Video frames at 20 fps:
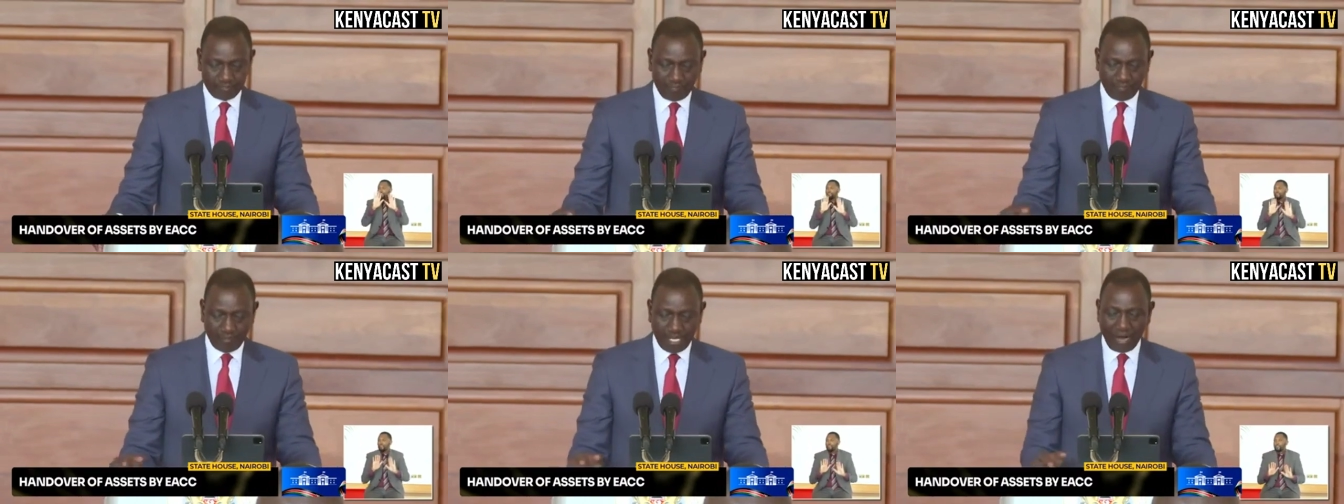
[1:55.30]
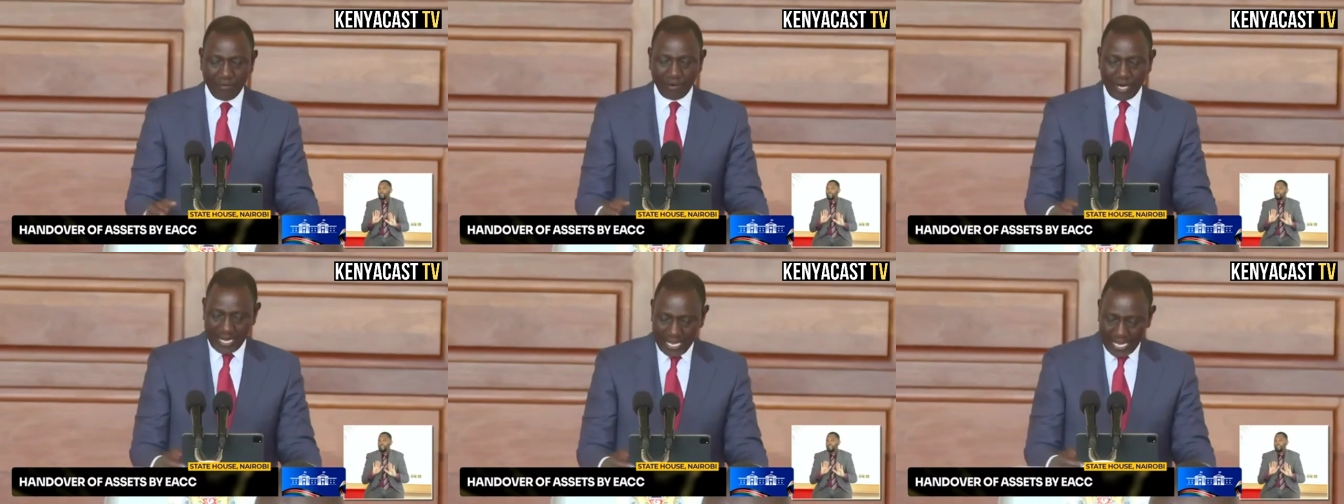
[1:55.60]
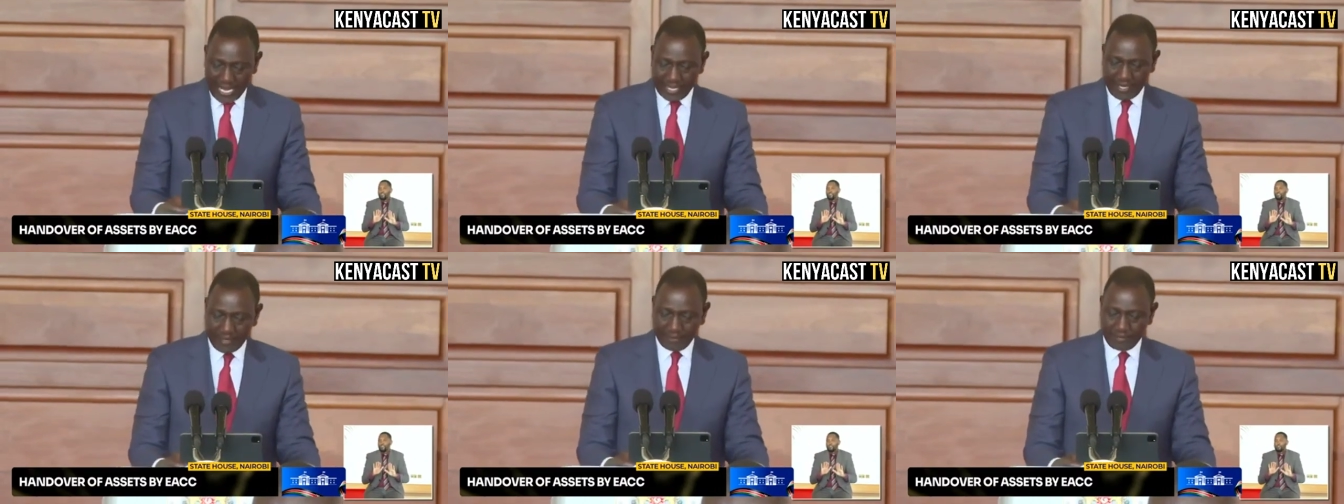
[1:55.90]
Our
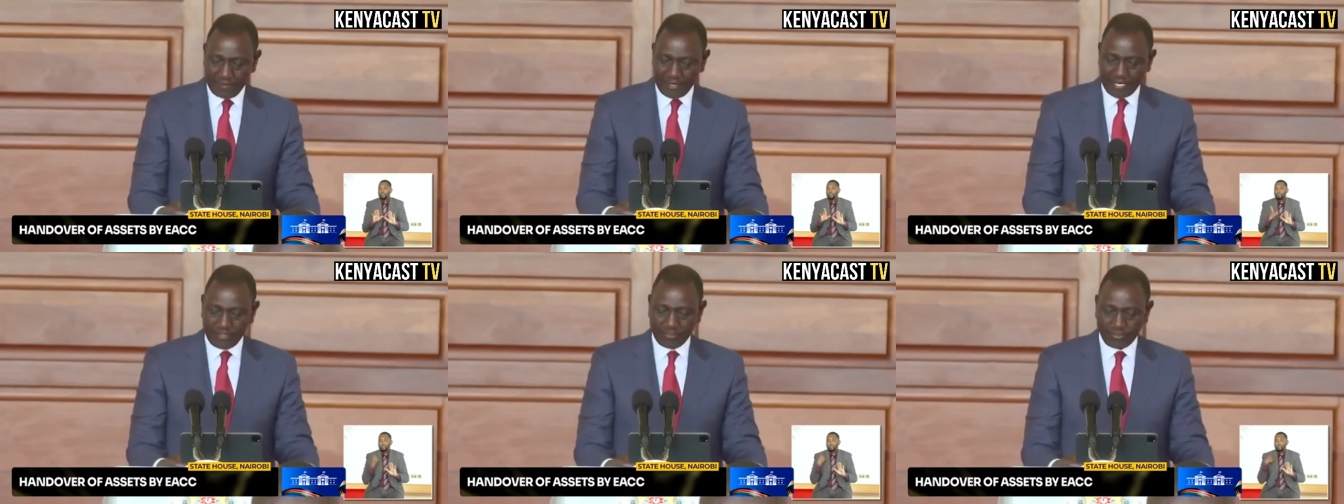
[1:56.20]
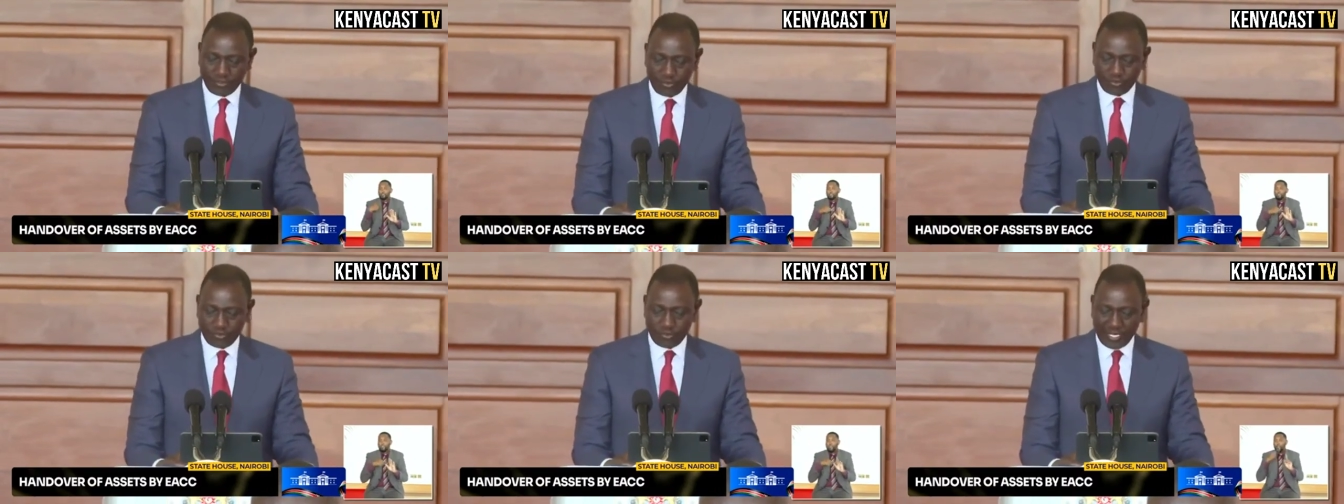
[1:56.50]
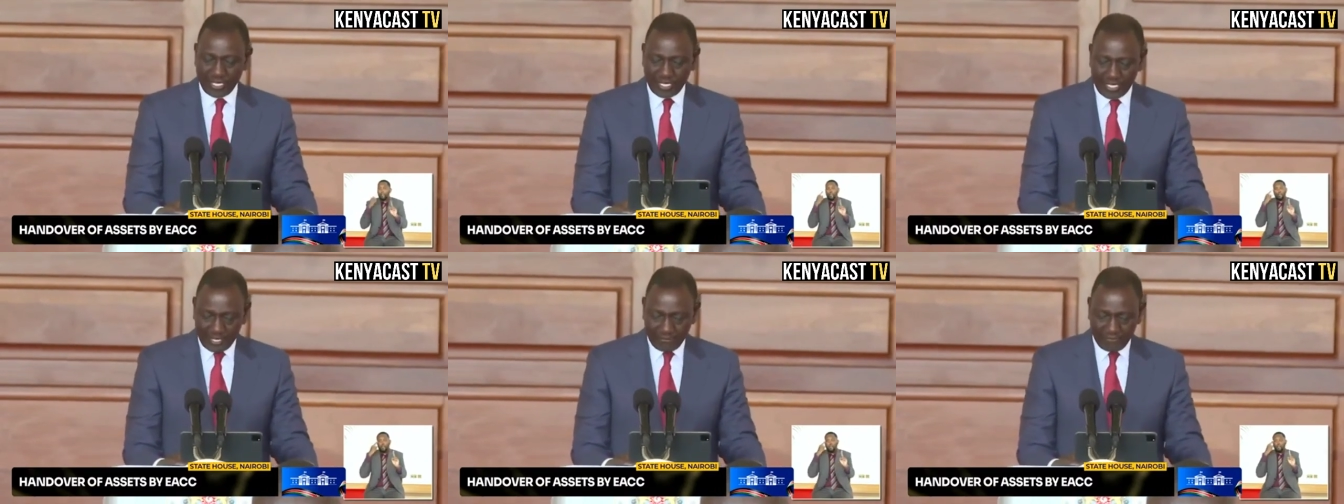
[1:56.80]
aim is to
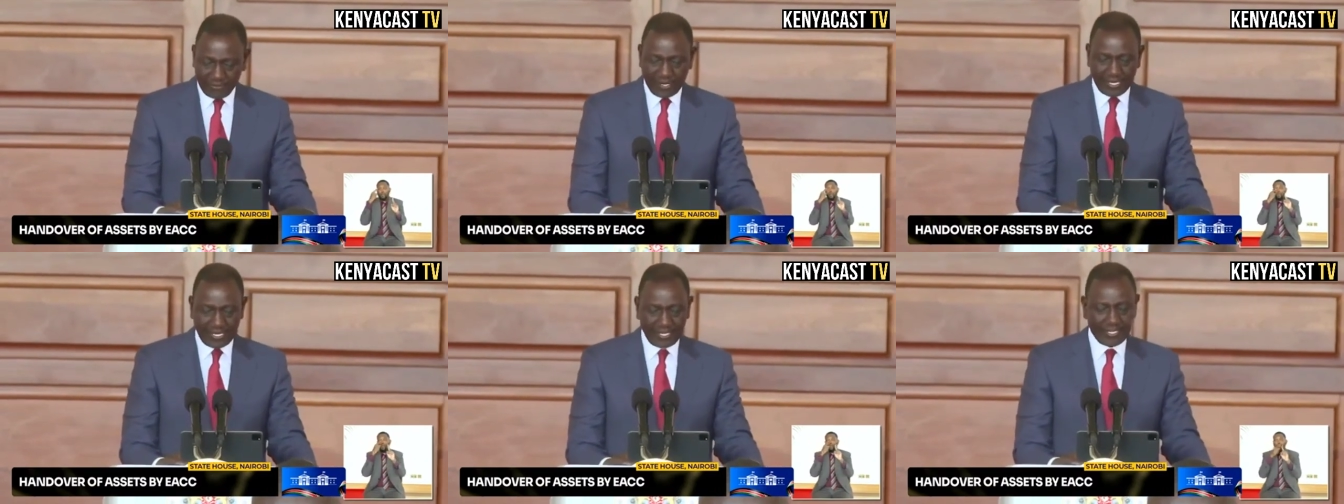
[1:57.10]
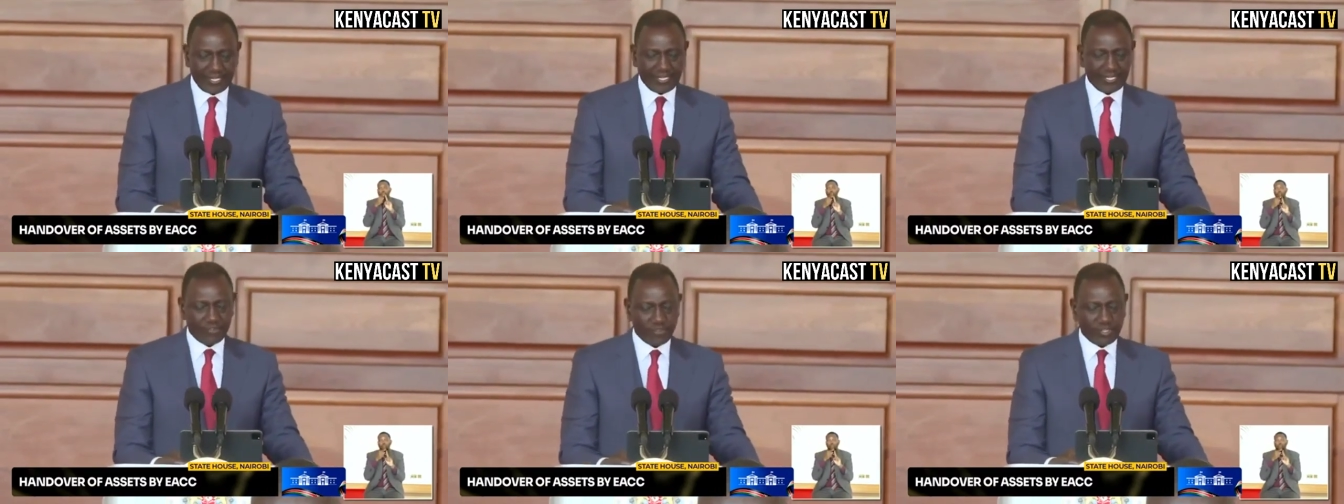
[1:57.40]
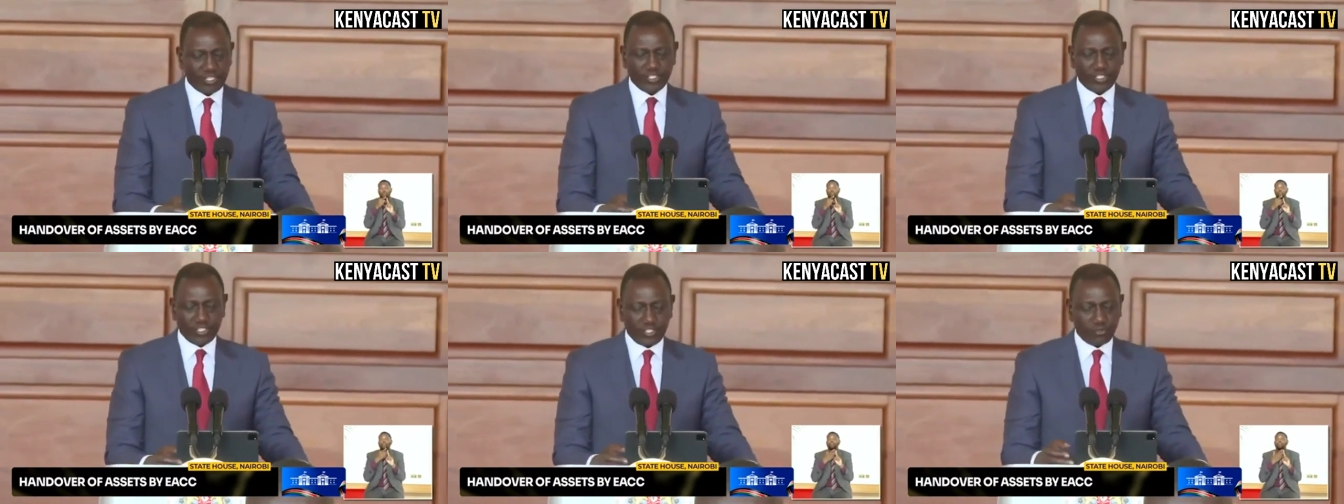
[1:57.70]
significantly
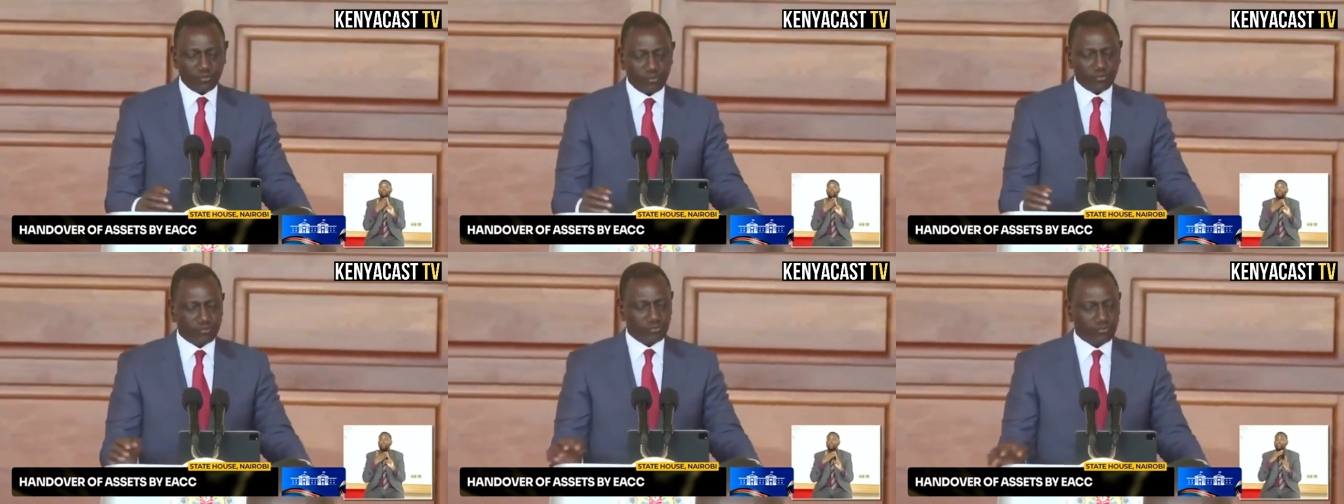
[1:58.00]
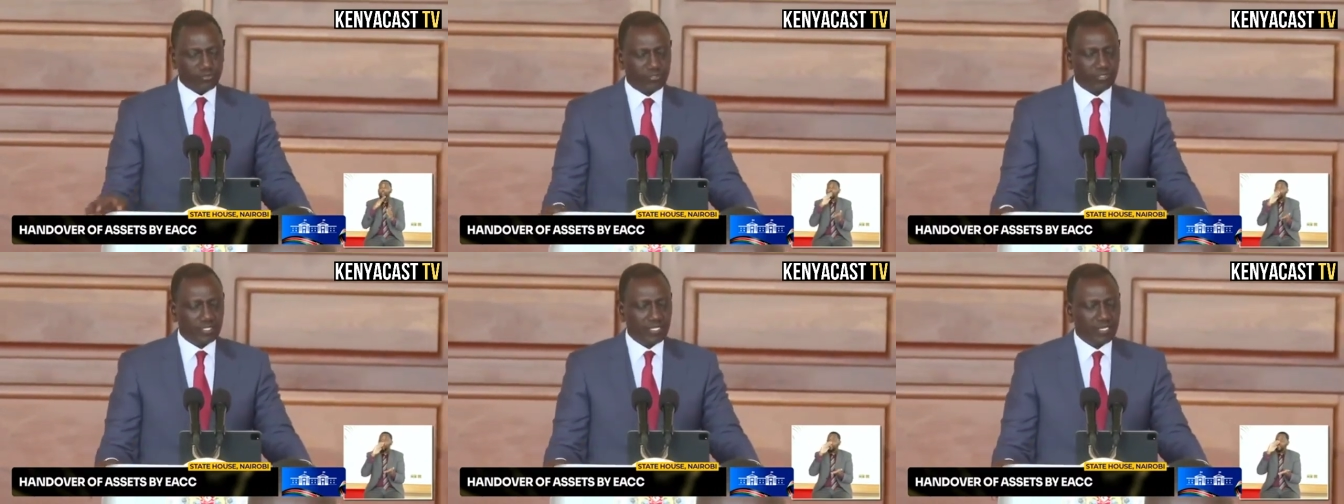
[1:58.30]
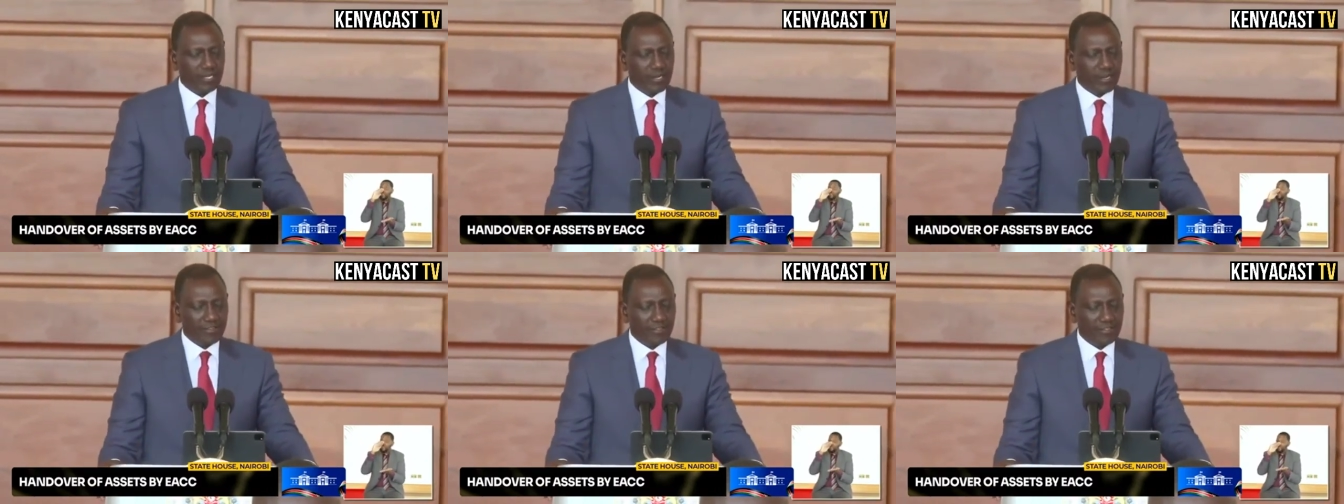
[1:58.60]
reduce
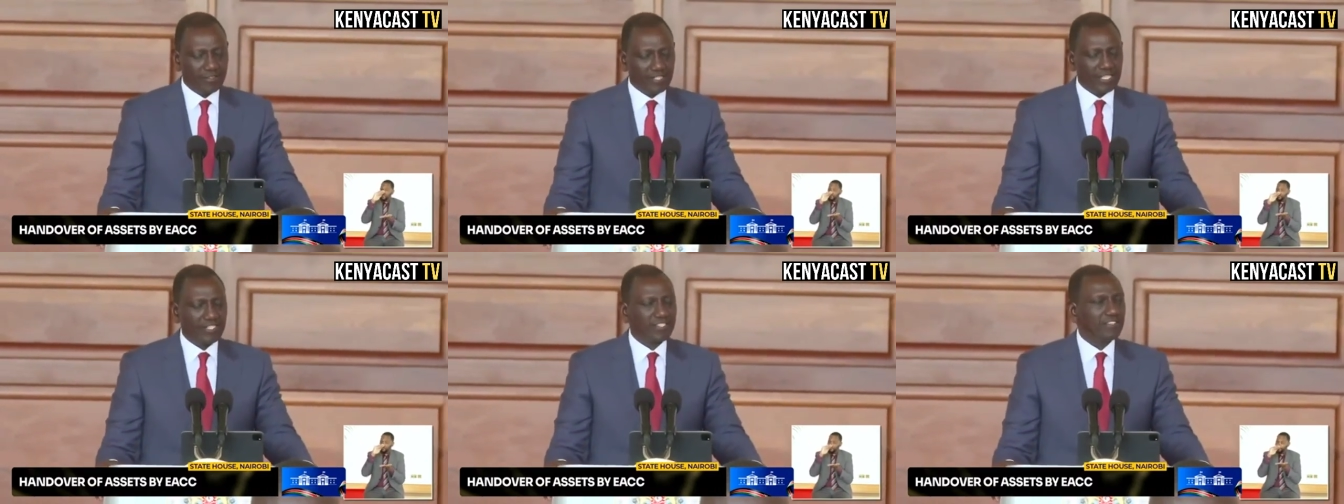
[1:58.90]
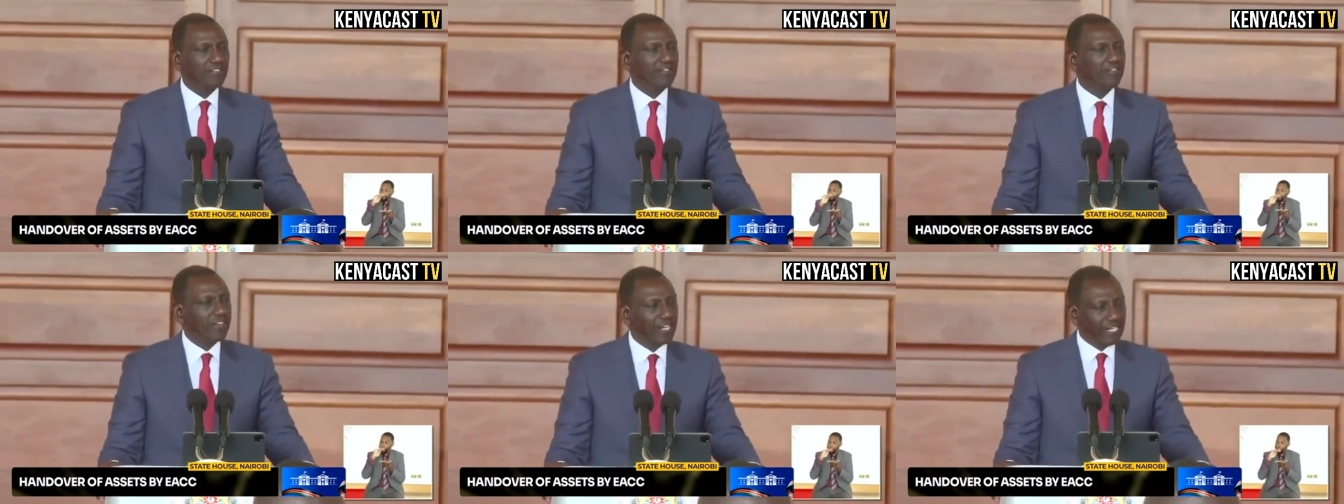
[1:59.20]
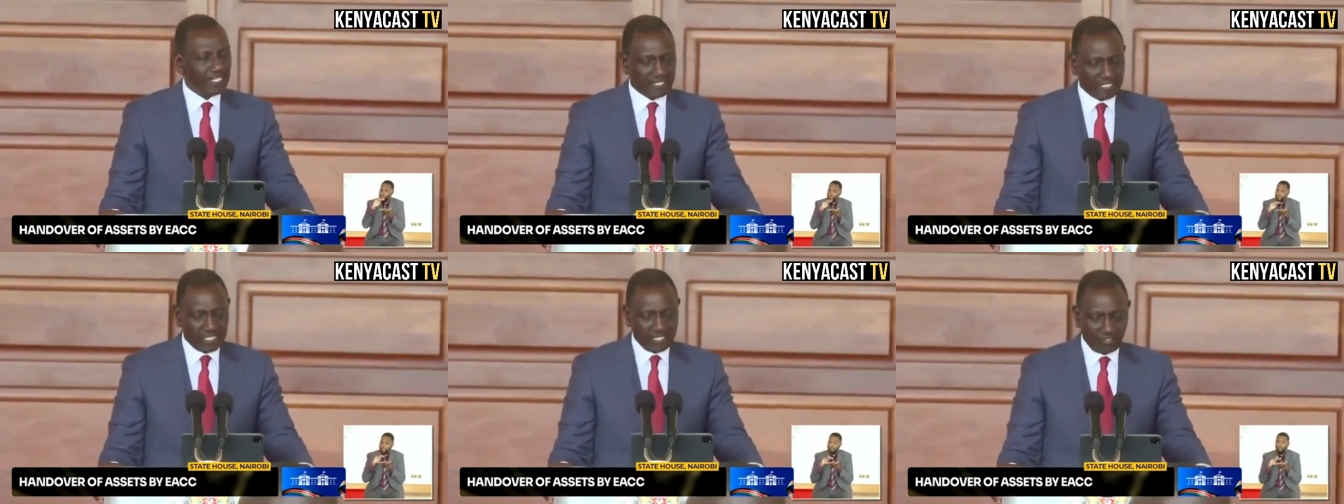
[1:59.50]
the
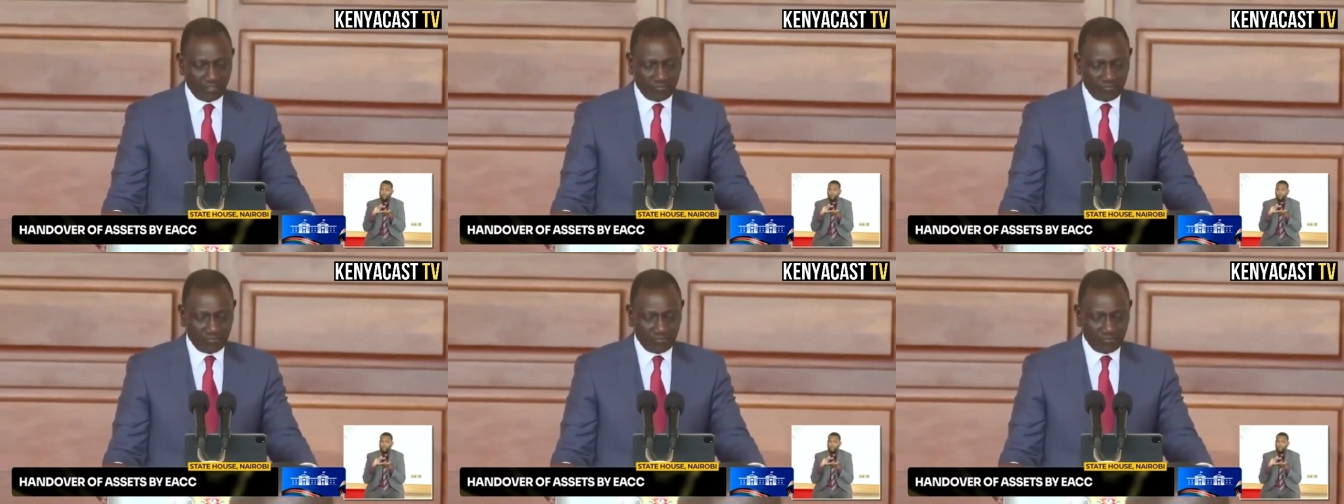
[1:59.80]
severity of